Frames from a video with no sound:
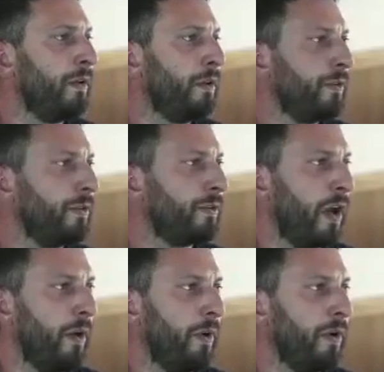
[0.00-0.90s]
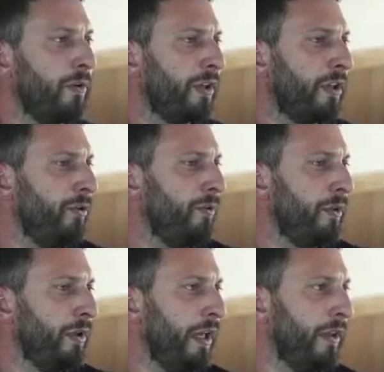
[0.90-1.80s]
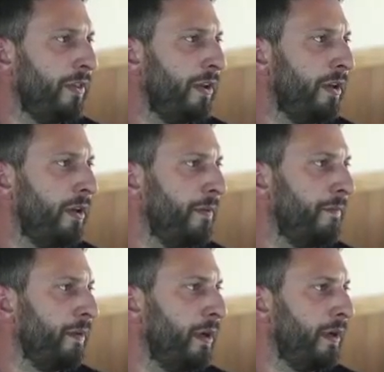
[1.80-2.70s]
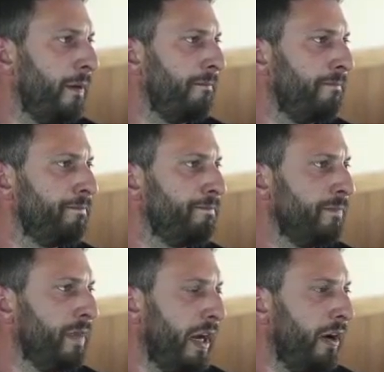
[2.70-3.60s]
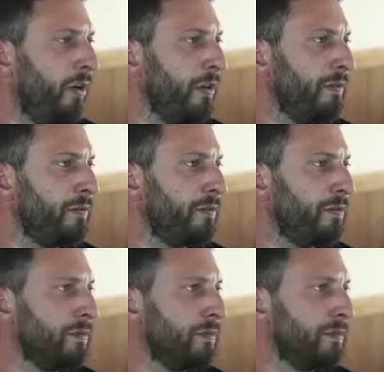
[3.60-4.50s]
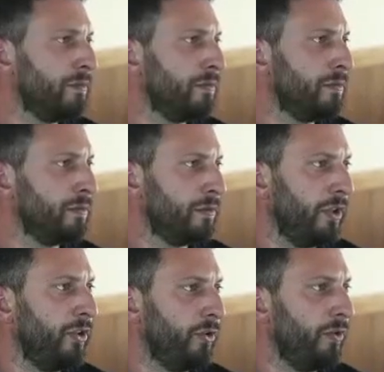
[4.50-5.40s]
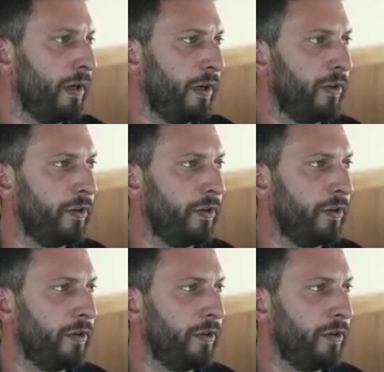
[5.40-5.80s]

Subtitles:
Scott, why can you hit the air on? Can you do it right now, though?